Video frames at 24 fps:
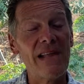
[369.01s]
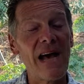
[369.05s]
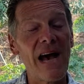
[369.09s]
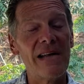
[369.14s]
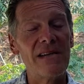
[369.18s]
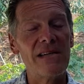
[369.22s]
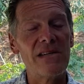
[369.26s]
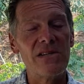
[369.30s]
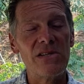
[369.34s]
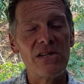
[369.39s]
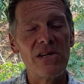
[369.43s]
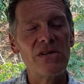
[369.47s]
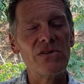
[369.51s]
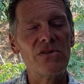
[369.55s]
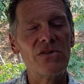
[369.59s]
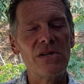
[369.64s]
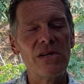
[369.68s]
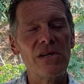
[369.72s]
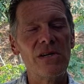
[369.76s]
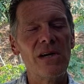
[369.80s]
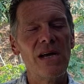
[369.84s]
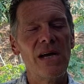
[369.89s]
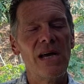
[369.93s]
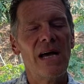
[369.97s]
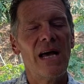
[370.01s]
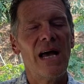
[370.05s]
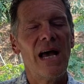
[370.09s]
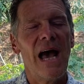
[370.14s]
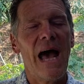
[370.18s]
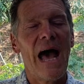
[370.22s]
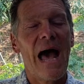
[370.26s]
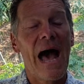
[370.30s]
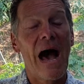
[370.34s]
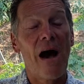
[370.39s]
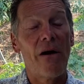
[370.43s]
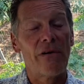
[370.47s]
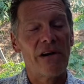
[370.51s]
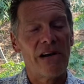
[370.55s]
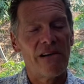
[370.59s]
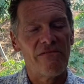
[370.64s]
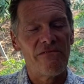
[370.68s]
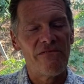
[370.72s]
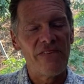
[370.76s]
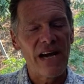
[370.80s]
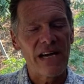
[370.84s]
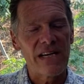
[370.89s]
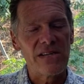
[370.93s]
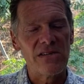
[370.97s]
that decision, how it
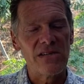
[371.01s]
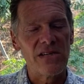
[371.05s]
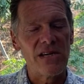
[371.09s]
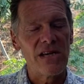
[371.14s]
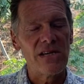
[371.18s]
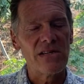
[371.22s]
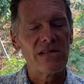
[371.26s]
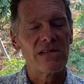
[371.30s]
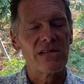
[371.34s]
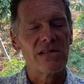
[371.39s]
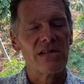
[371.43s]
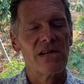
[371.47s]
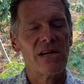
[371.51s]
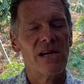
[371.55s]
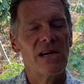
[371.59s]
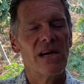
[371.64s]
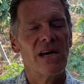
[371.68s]
affects us,